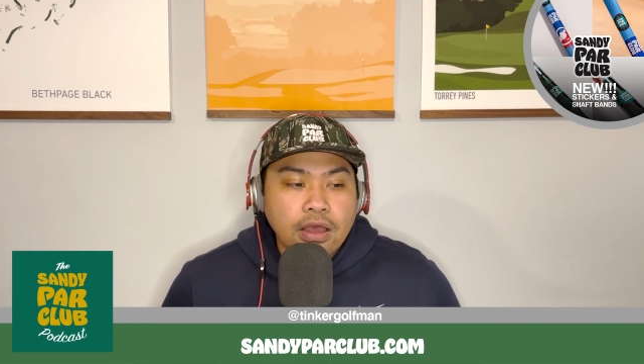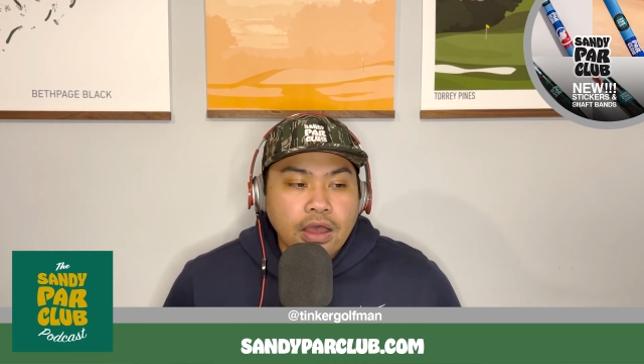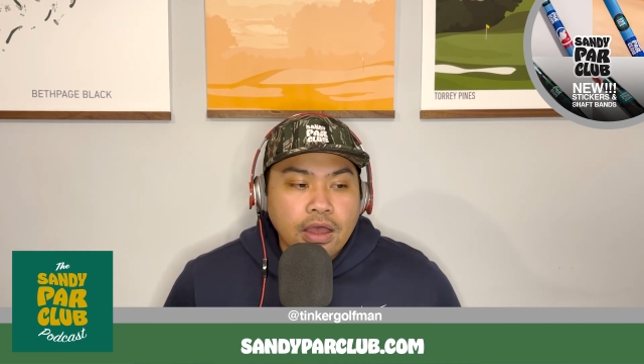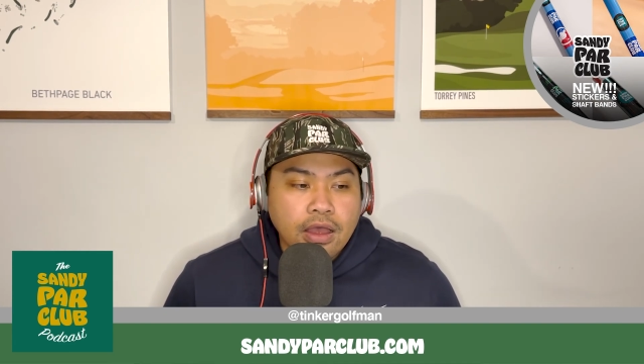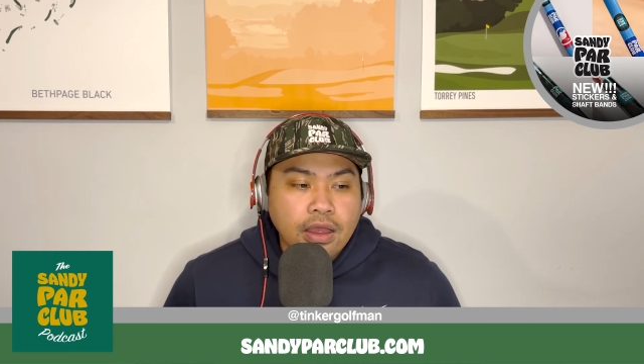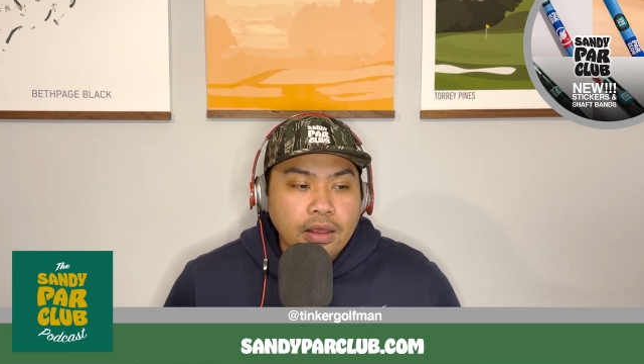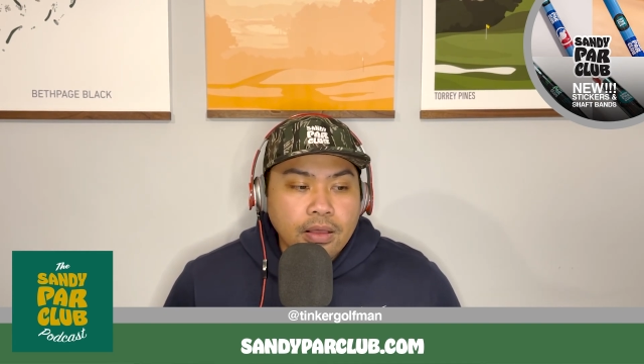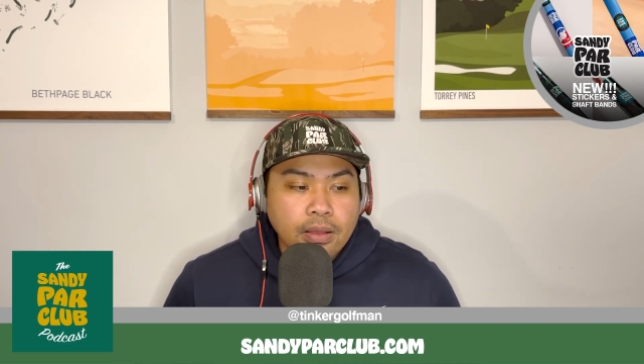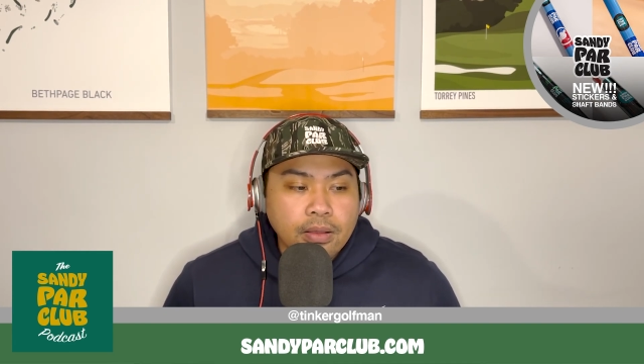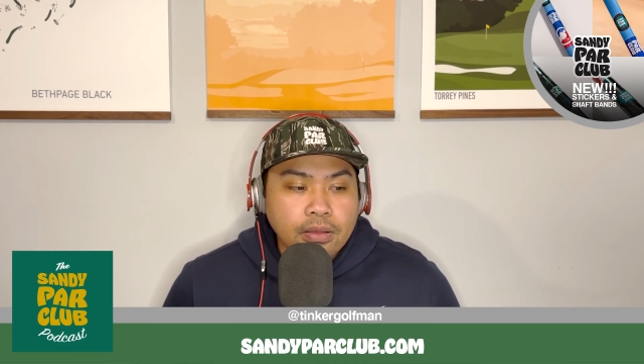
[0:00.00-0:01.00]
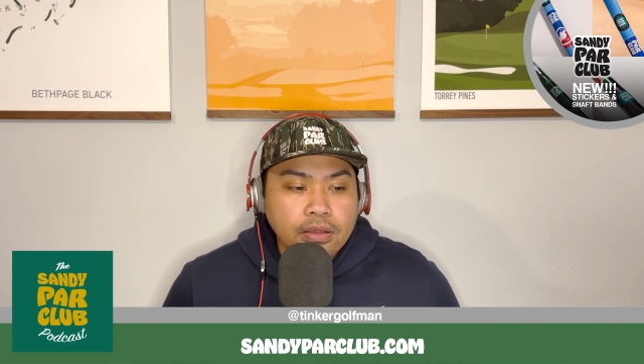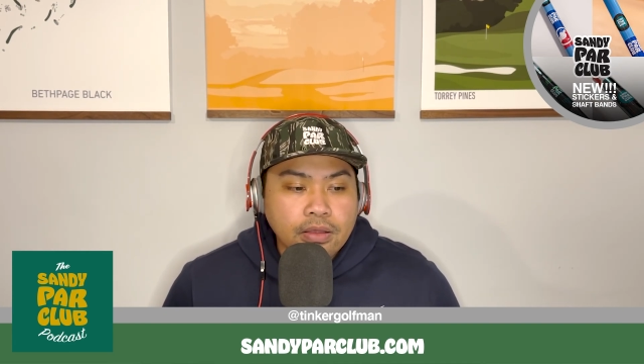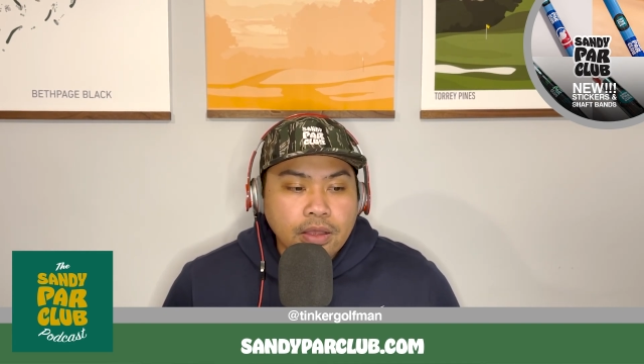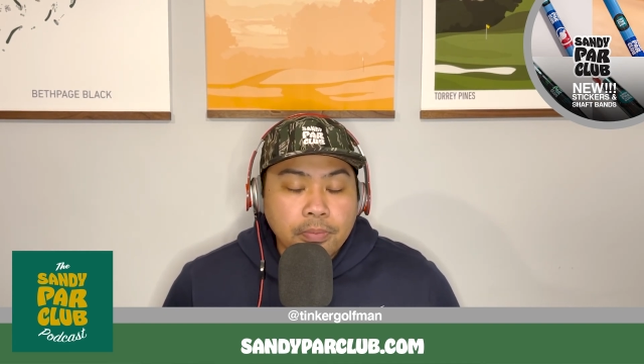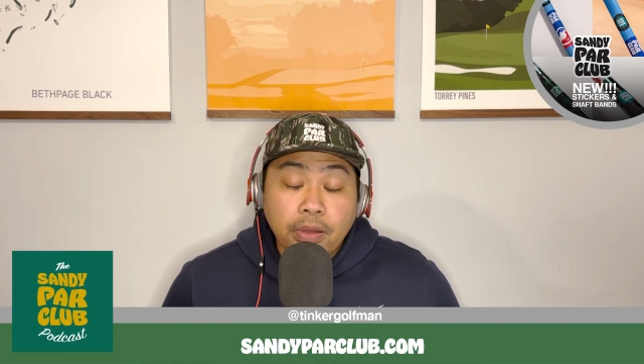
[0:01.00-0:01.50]

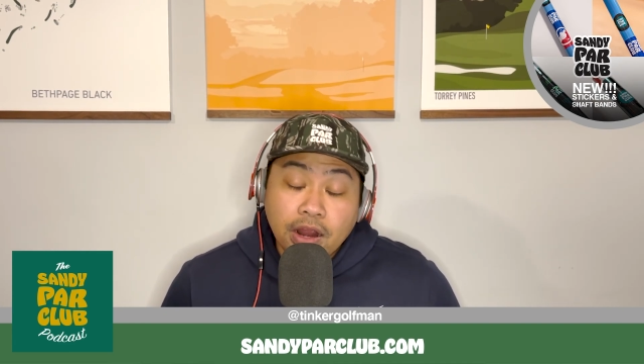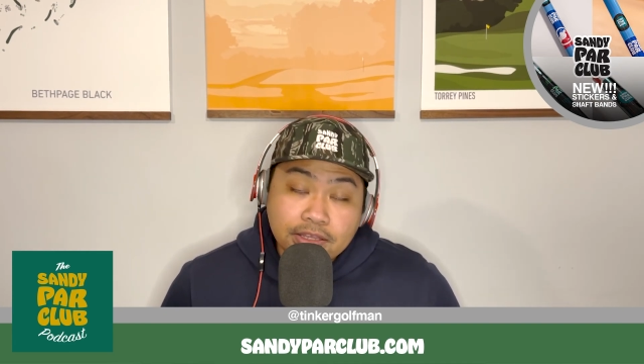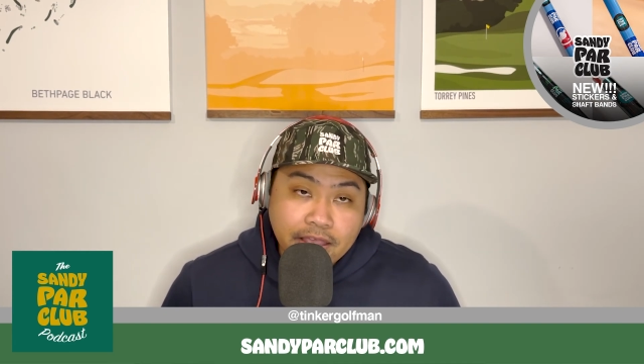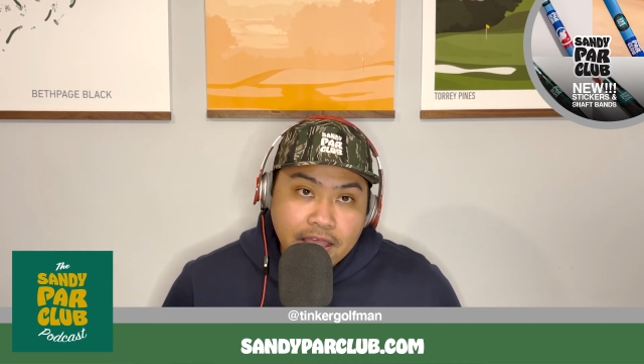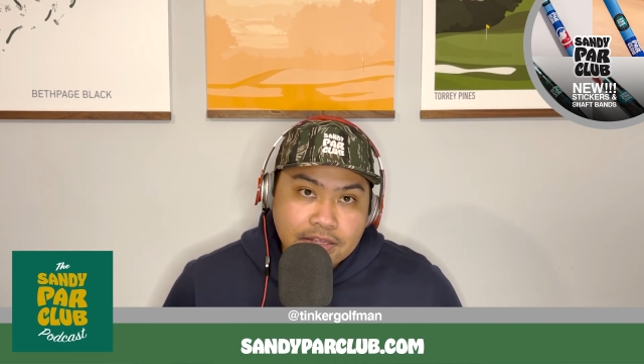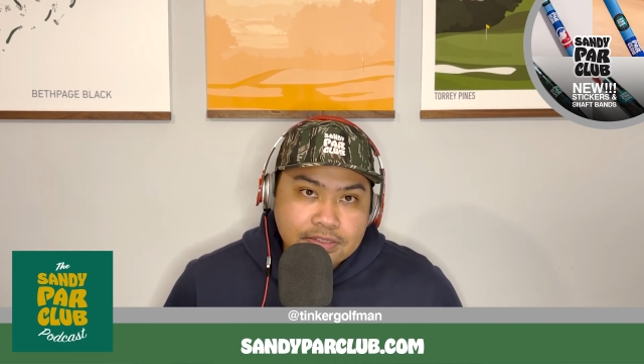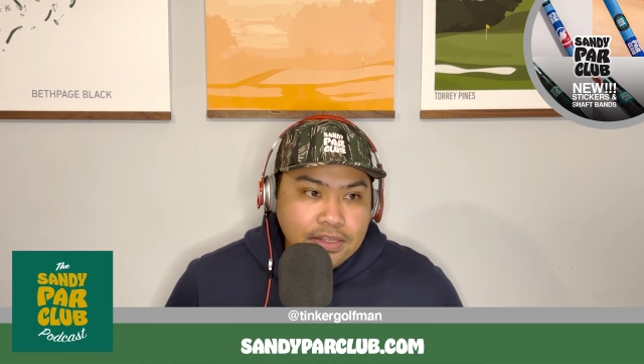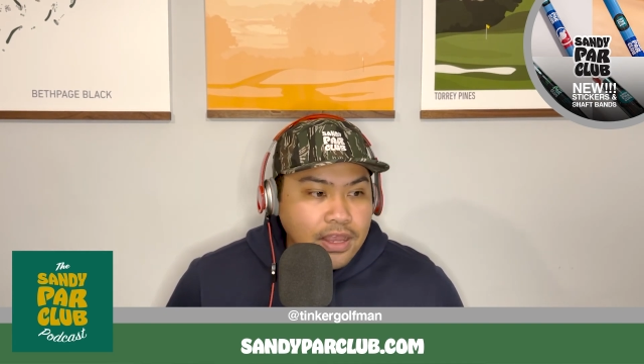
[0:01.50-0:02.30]
podcast